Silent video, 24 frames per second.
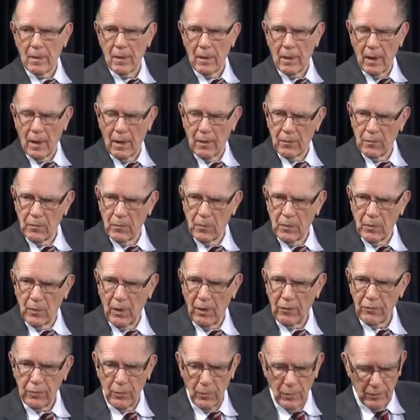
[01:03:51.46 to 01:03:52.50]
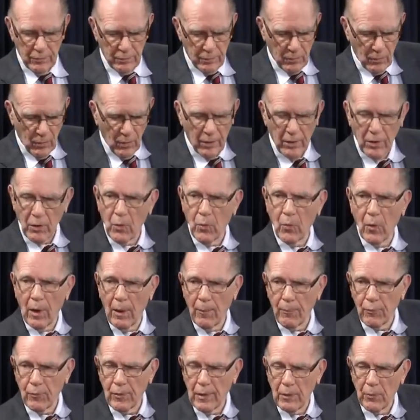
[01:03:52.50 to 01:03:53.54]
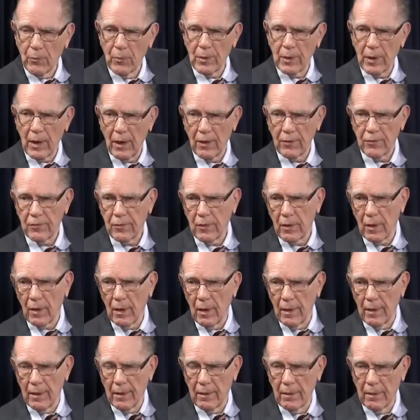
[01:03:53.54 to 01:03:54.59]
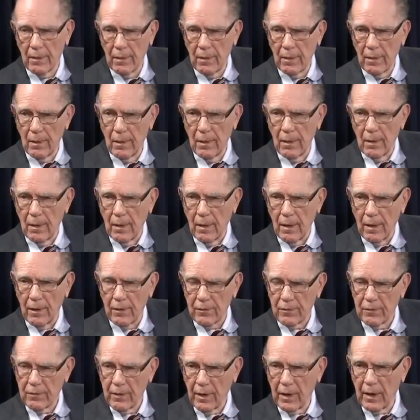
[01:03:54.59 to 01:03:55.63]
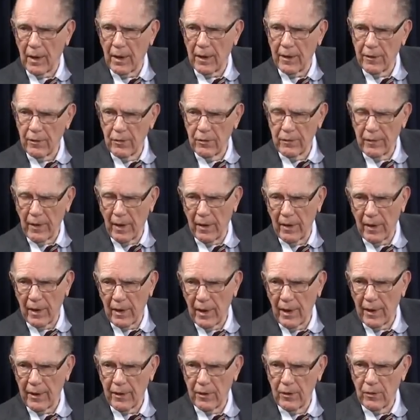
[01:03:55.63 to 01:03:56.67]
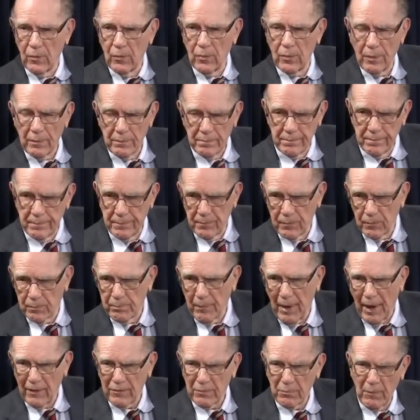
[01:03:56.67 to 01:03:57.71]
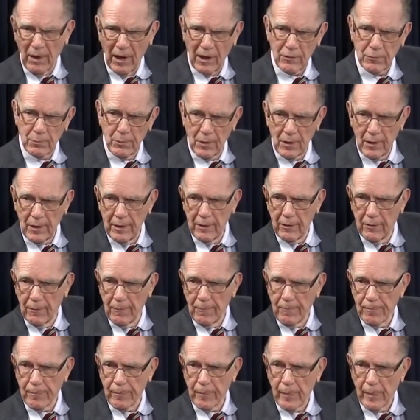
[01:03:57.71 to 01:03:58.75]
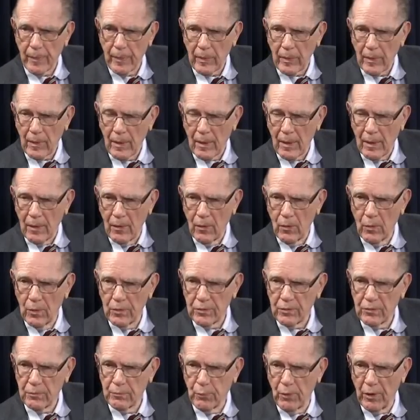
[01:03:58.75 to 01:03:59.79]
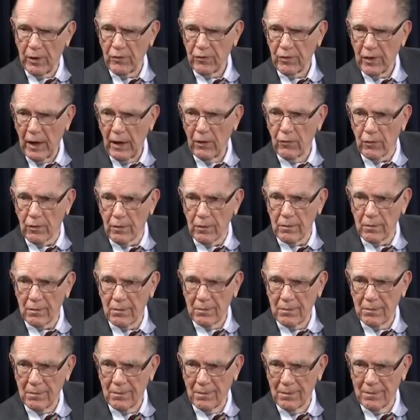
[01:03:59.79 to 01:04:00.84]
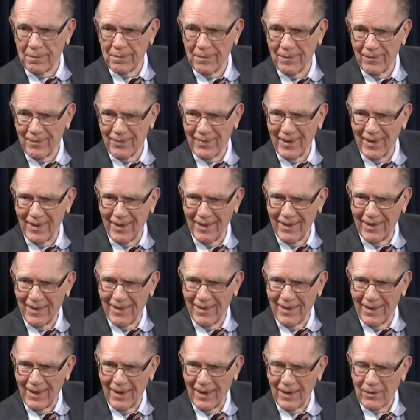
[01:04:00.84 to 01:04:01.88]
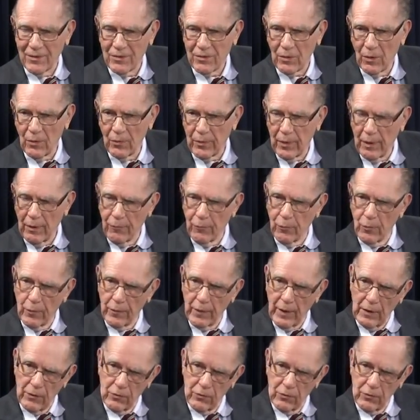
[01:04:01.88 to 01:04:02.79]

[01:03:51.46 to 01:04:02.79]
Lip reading: And Russia was going to cooperate with the SDI, and so then they got a new maximum leader who was British agent. And so therefore they